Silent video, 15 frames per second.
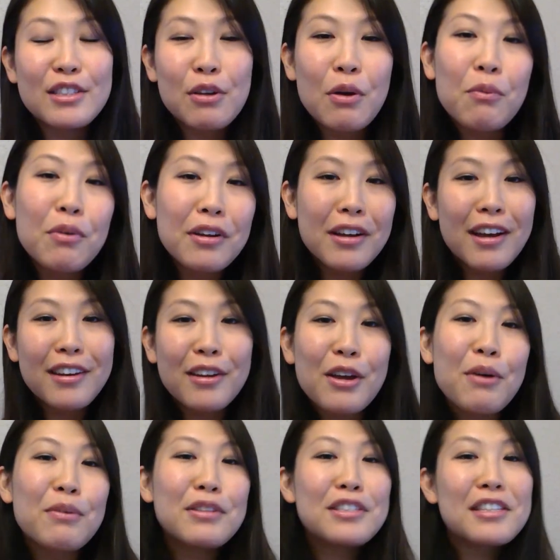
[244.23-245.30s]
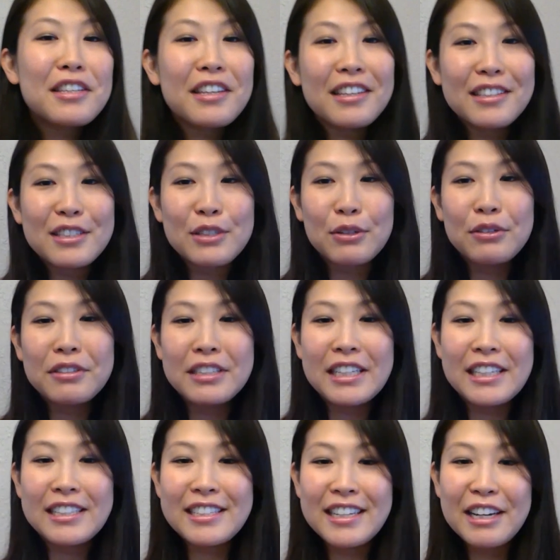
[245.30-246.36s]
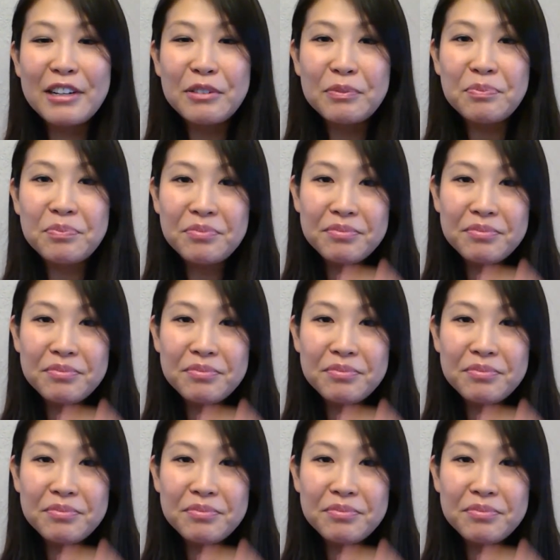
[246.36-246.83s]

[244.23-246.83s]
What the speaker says: So I want to kind of go into uncertainties now.